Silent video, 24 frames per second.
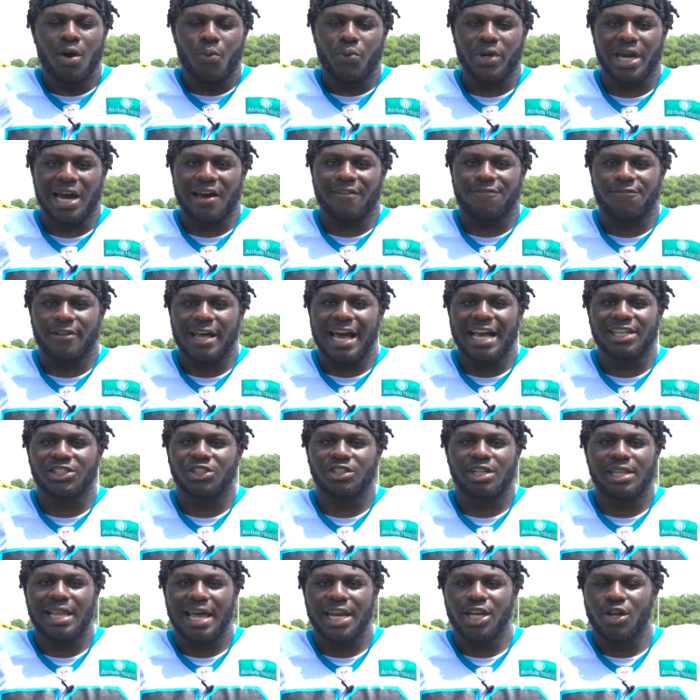we got flashes
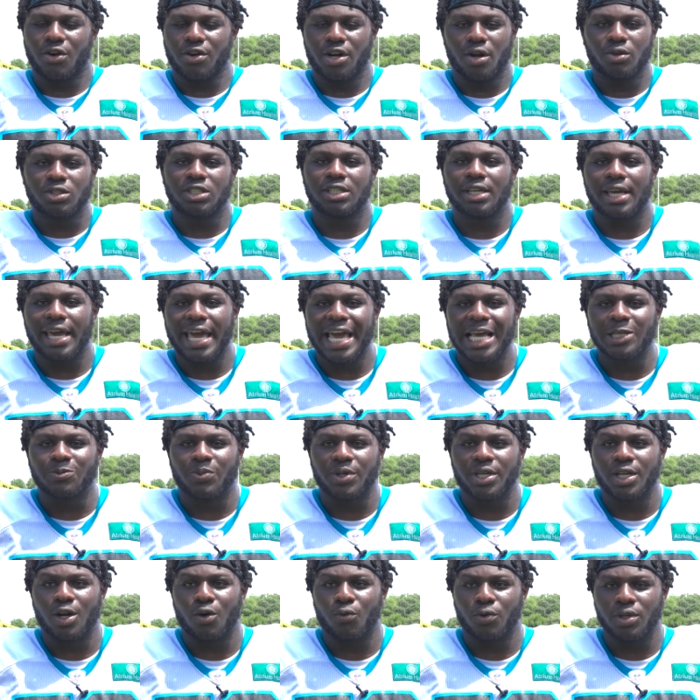of that during OTAs, but,
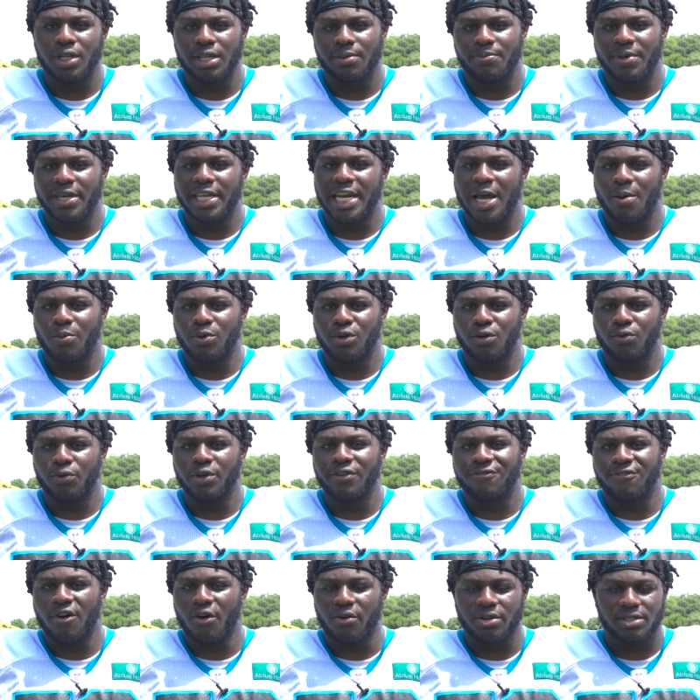you know, really being able to
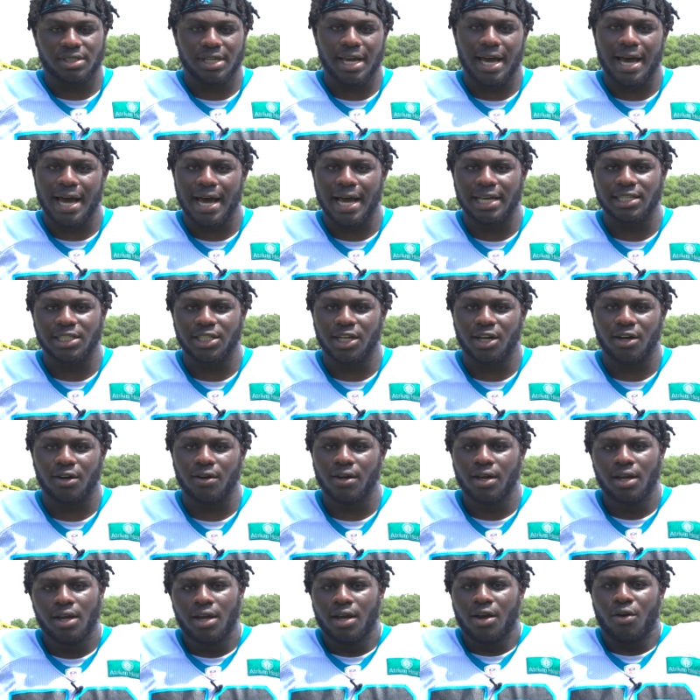refocus guys, you know,
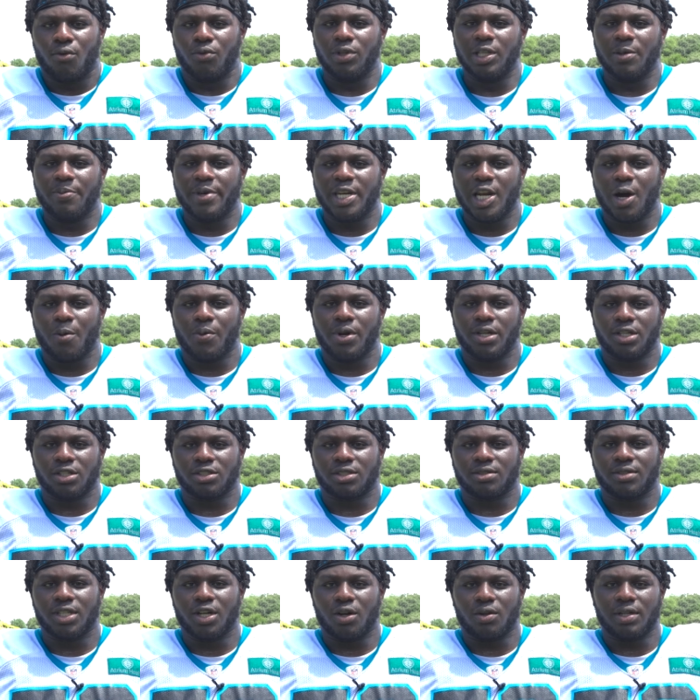really being able to
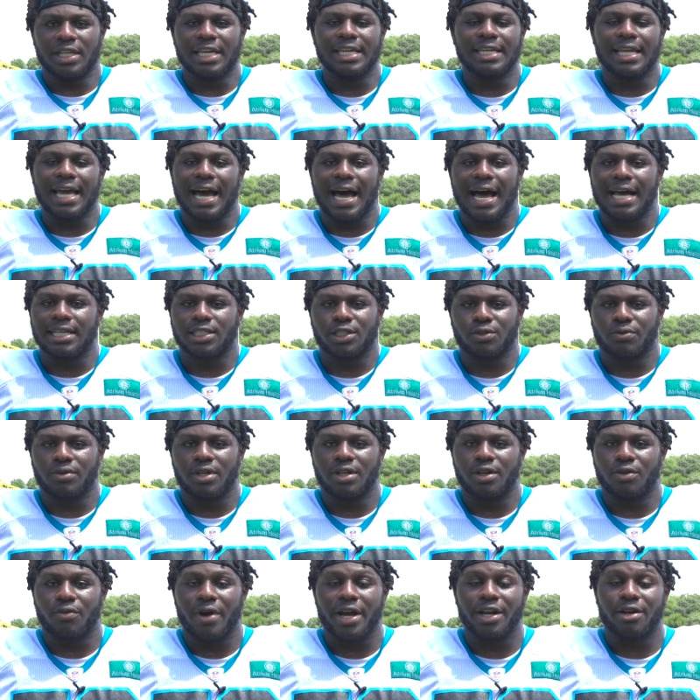just, you know, lead guys
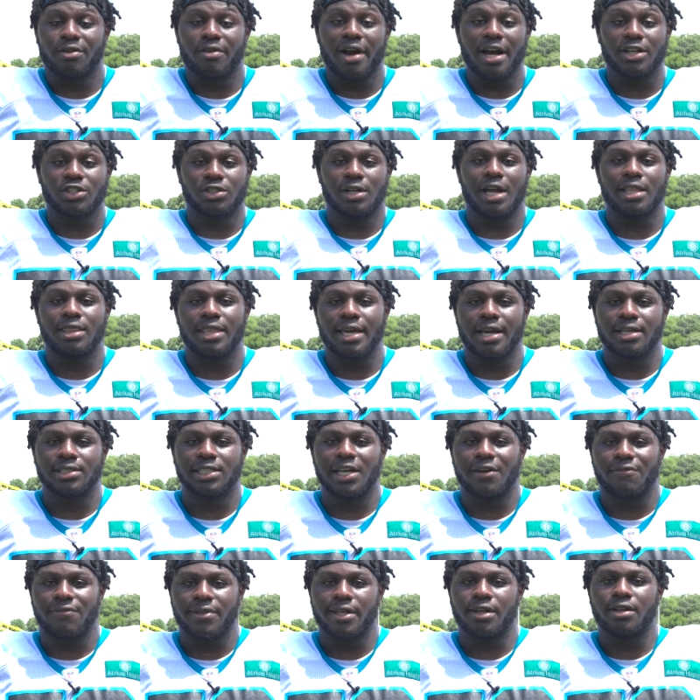in the right direction, I think is
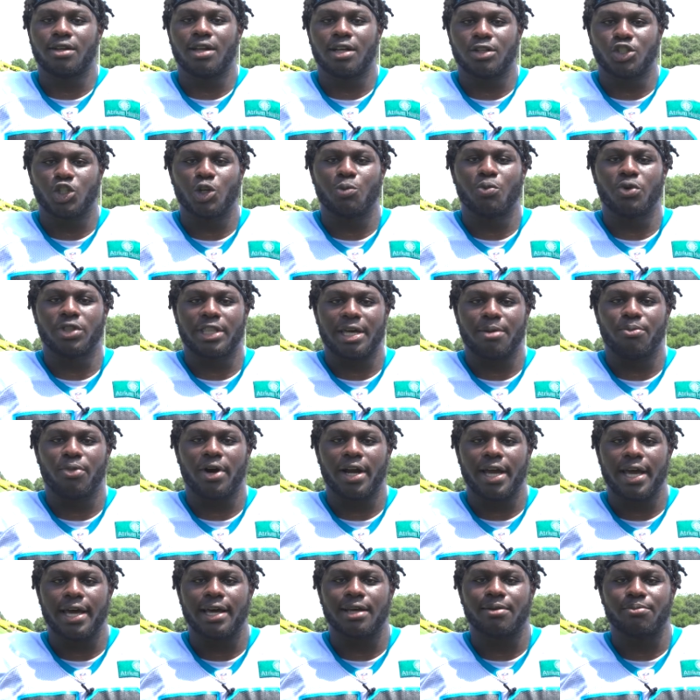definitely a tribute that
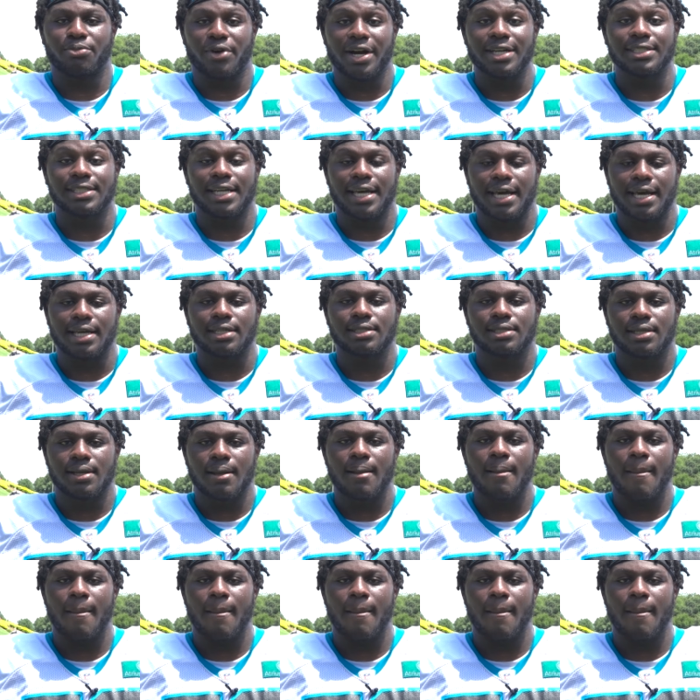Bryce has.